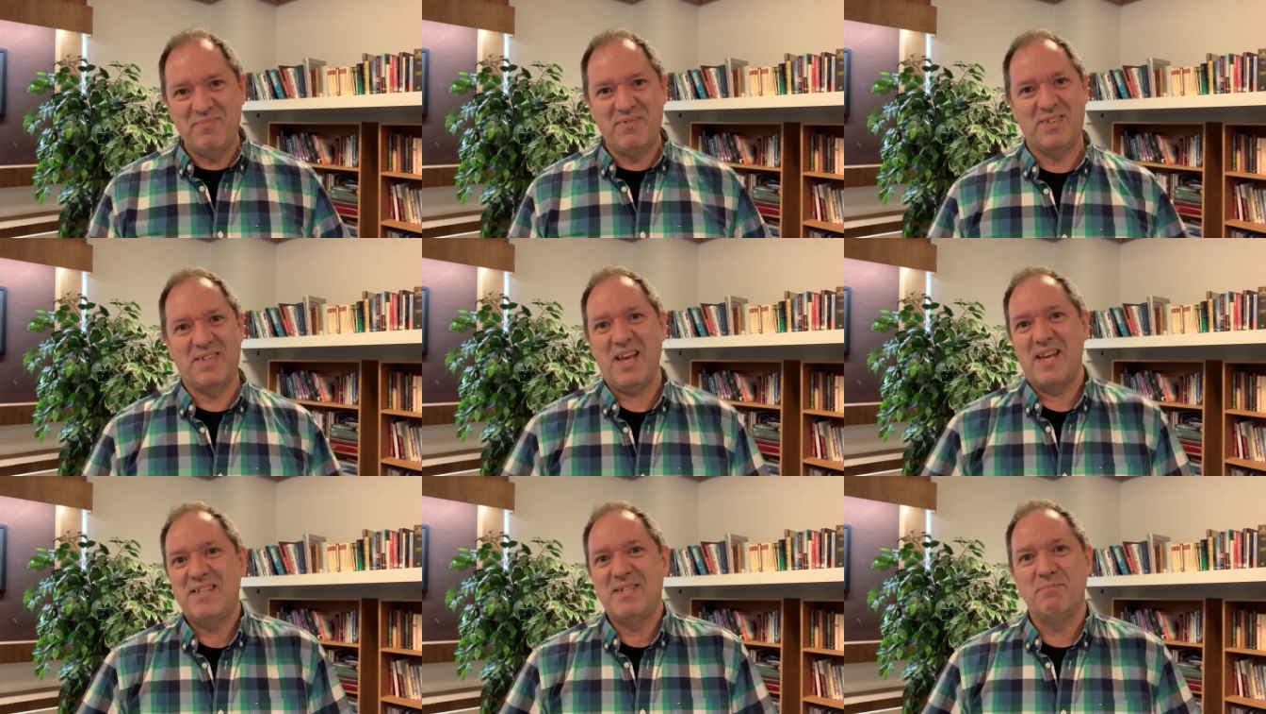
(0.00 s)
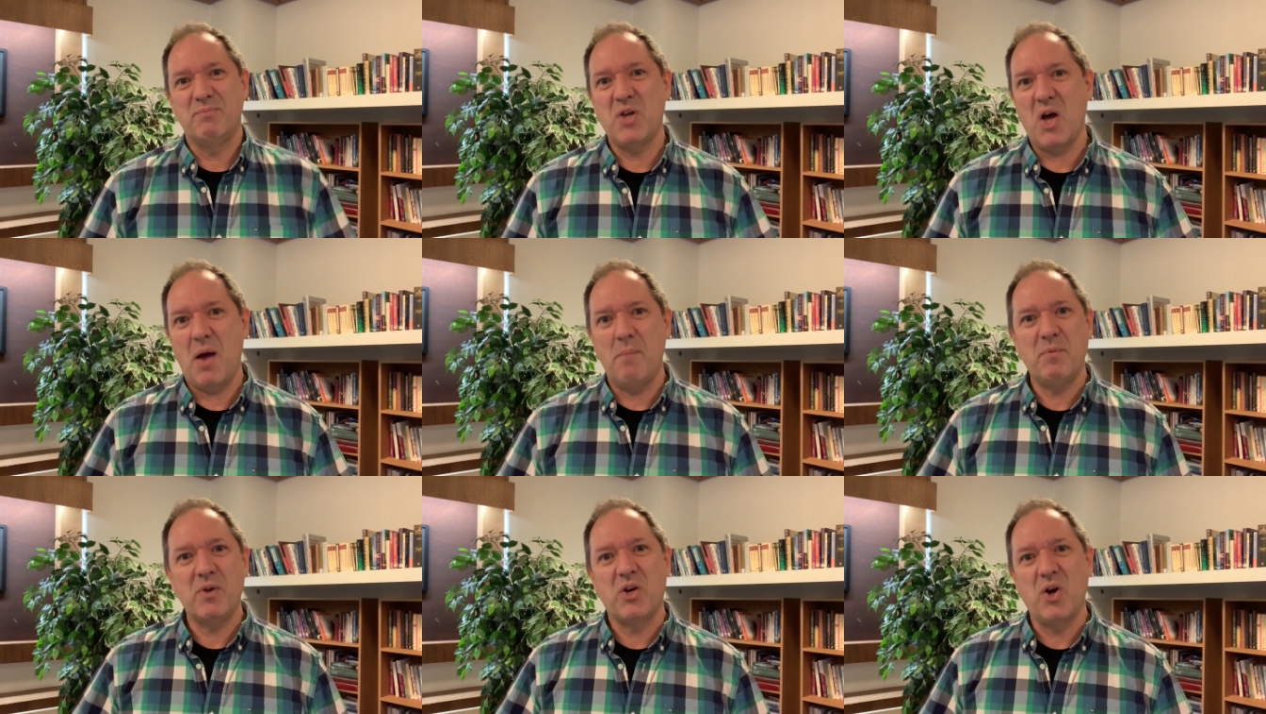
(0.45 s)
take some
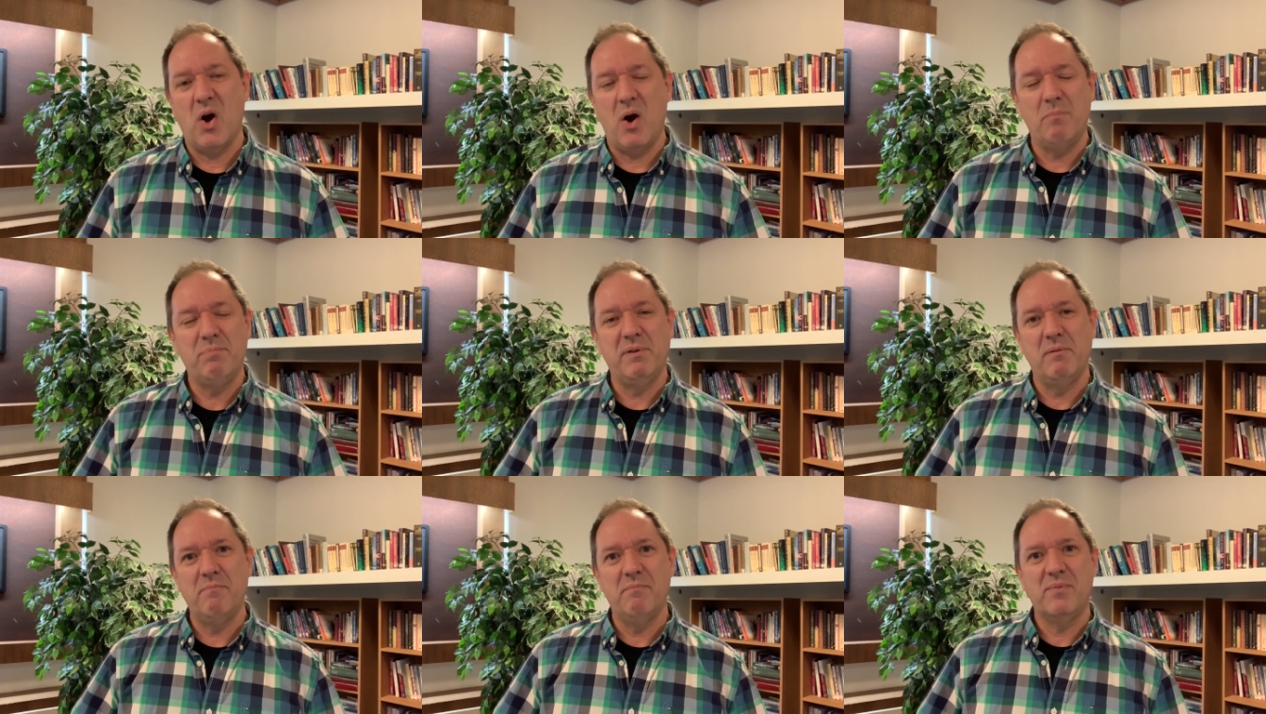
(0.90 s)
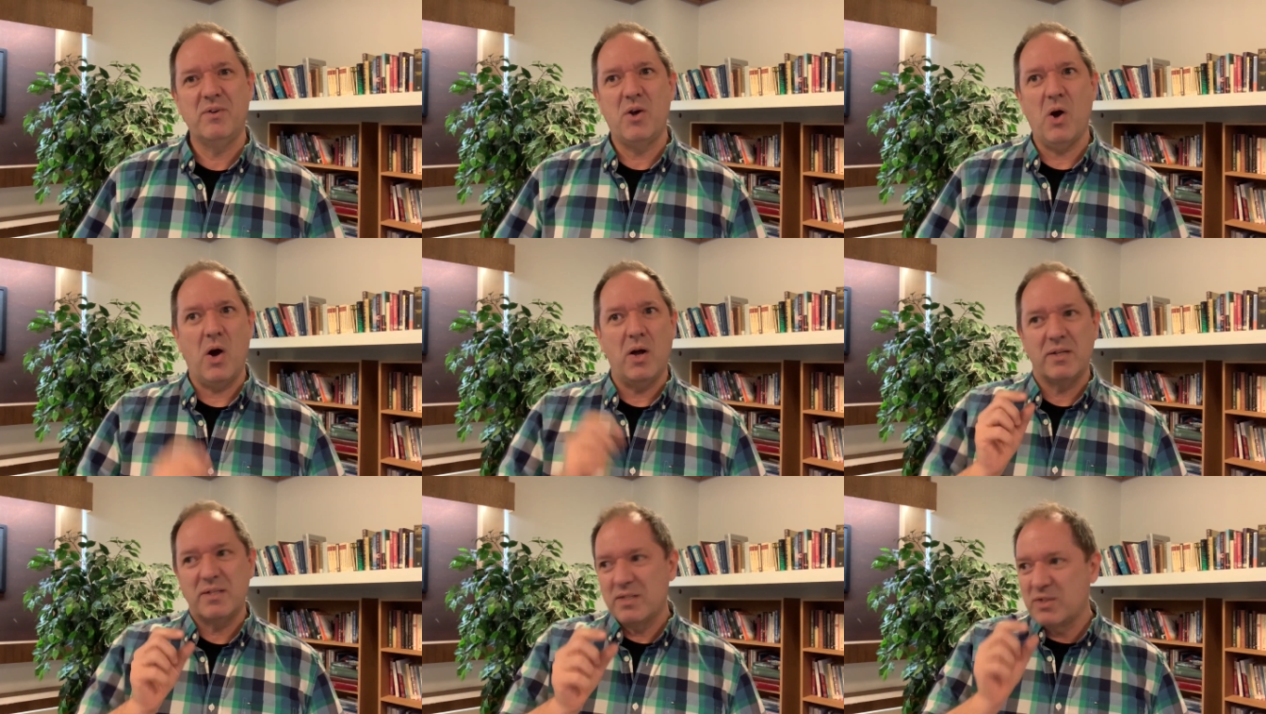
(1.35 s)
time to
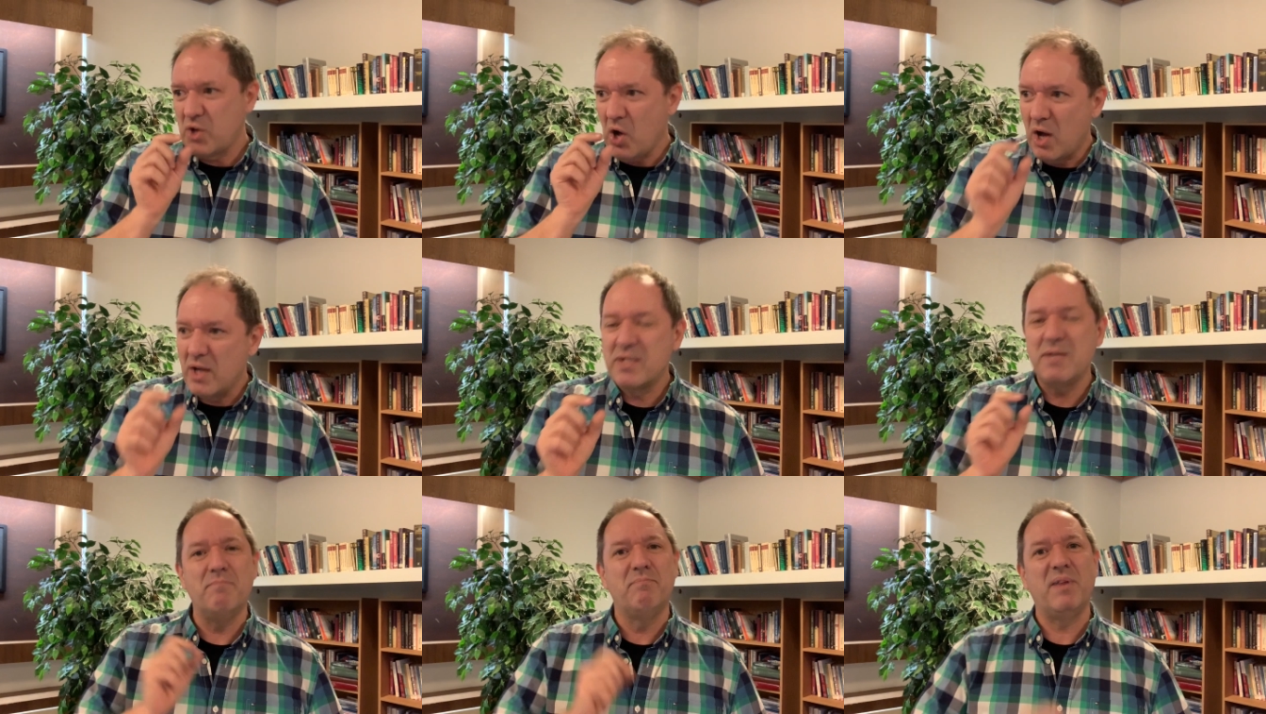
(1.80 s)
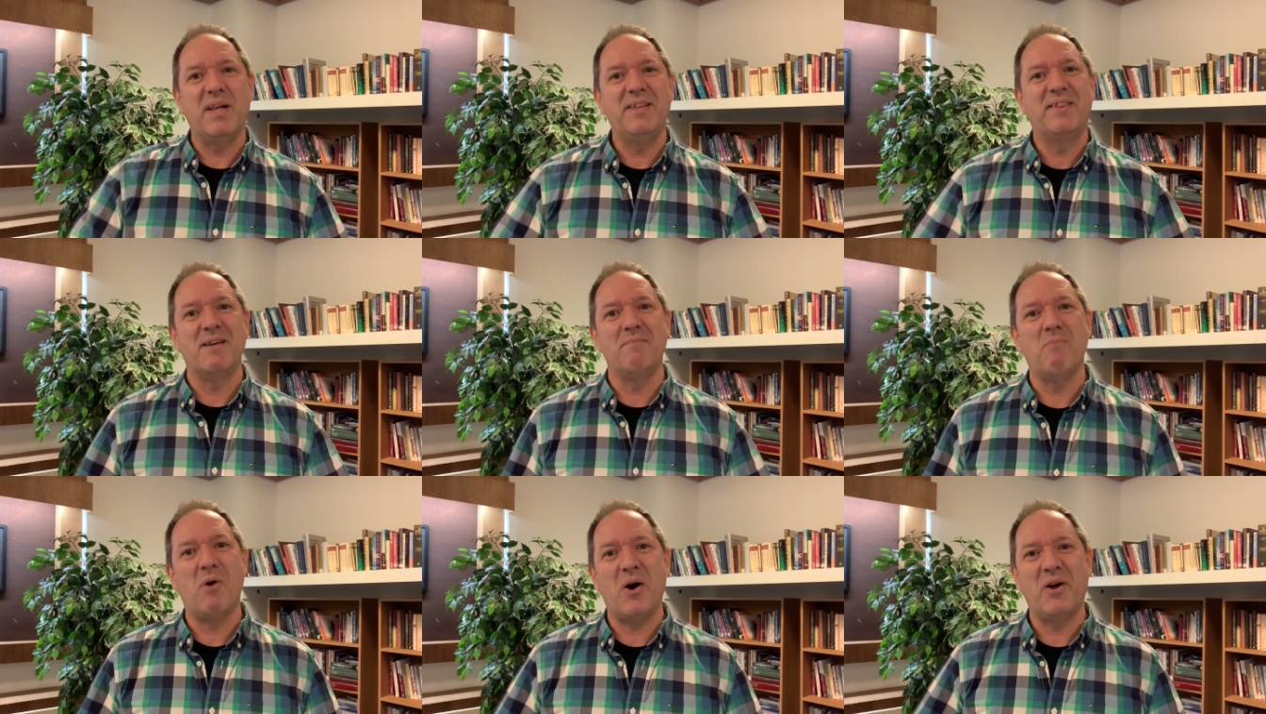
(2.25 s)

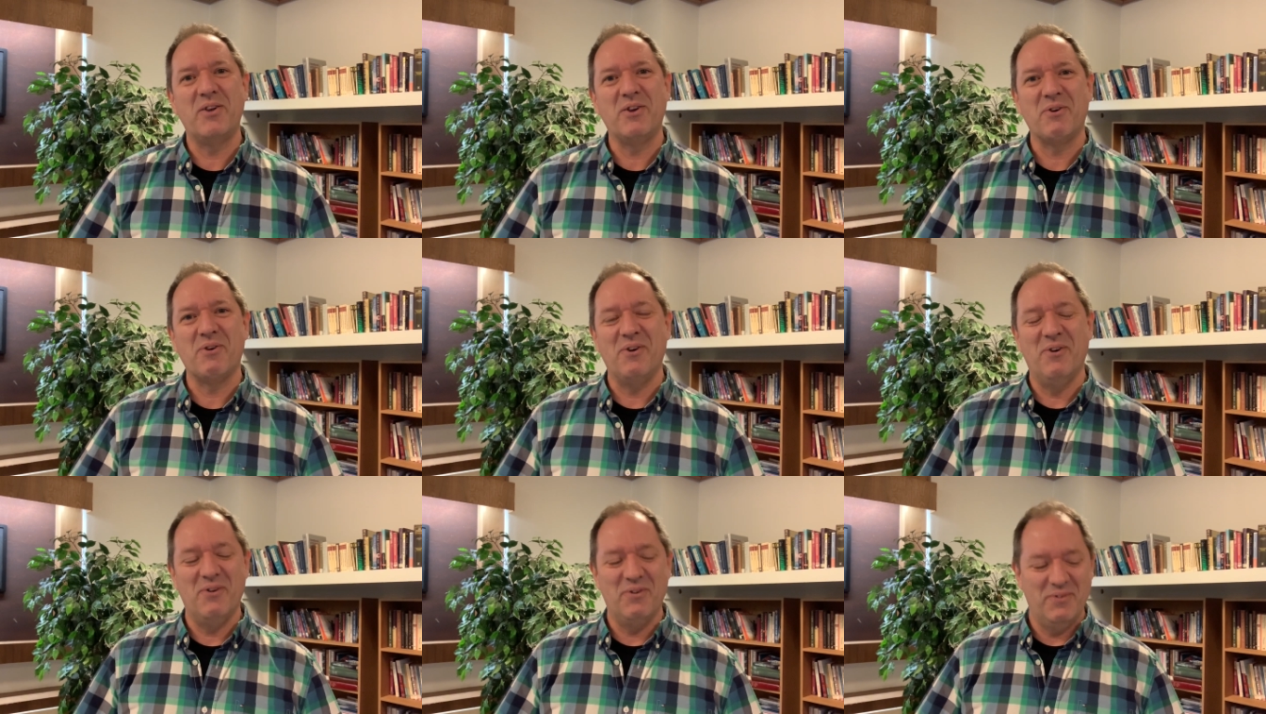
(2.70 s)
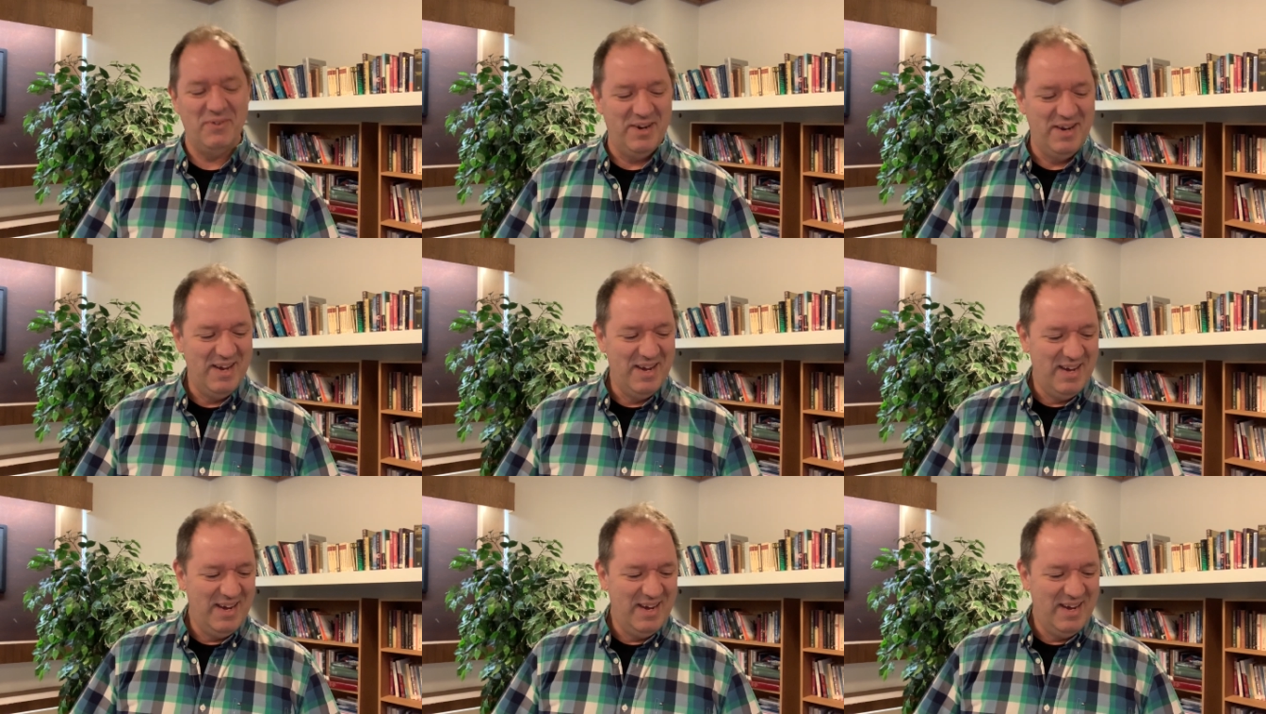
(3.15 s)
contemplate them on your own.